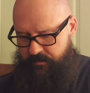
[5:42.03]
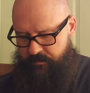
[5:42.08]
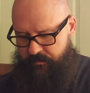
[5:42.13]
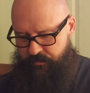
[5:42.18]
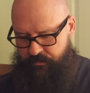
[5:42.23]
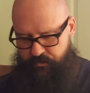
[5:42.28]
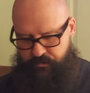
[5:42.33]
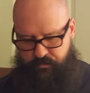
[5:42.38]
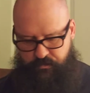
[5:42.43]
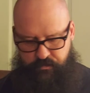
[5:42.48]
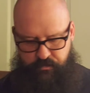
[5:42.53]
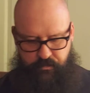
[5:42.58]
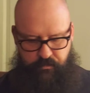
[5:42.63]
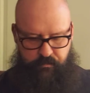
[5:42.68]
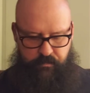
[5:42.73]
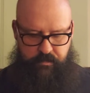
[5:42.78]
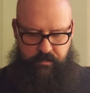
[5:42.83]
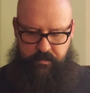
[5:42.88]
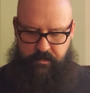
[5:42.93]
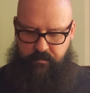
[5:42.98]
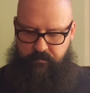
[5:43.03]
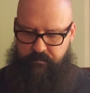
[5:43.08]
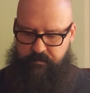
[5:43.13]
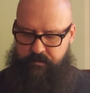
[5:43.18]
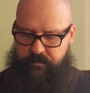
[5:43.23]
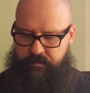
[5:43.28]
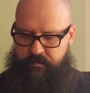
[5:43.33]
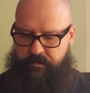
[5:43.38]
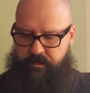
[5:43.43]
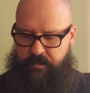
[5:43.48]
Shoot, I was
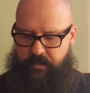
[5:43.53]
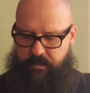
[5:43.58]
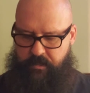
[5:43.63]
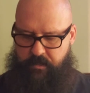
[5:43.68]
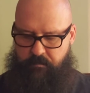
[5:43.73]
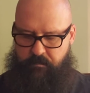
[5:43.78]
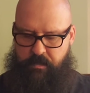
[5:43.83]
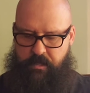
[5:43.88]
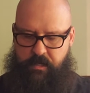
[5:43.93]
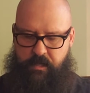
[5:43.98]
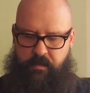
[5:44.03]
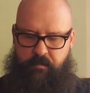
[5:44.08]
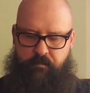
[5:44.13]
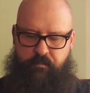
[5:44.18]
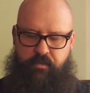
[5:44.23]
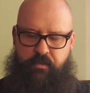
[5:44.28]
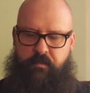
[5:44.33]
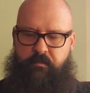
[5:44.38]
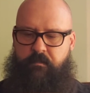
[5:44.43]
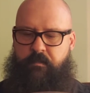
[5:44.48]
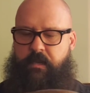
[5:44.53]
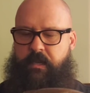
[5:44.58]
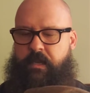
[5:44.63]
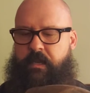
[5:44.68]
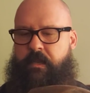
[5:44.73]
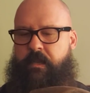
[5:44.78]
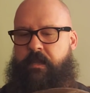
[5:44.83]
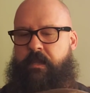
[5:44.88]
just thinking about it, putting my